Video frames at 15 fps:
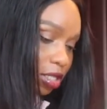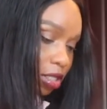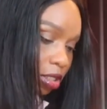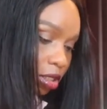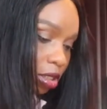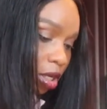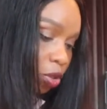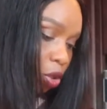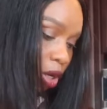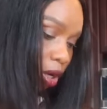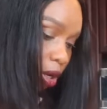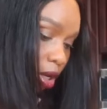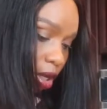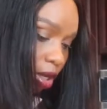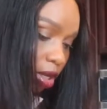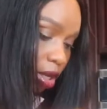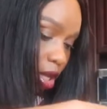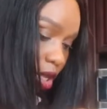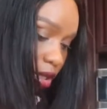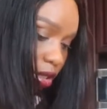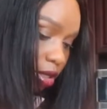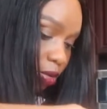the hook,
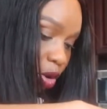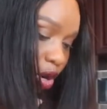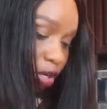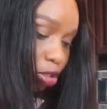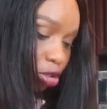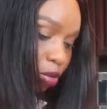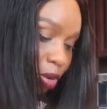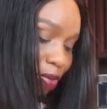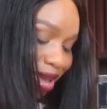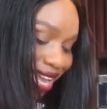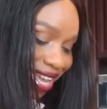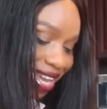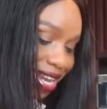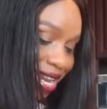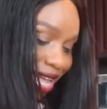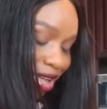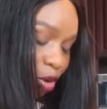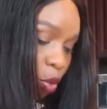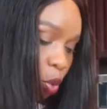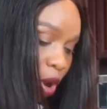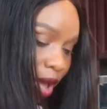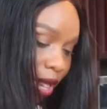I'm going to be making a
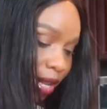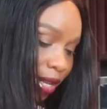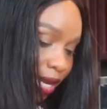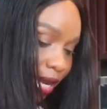well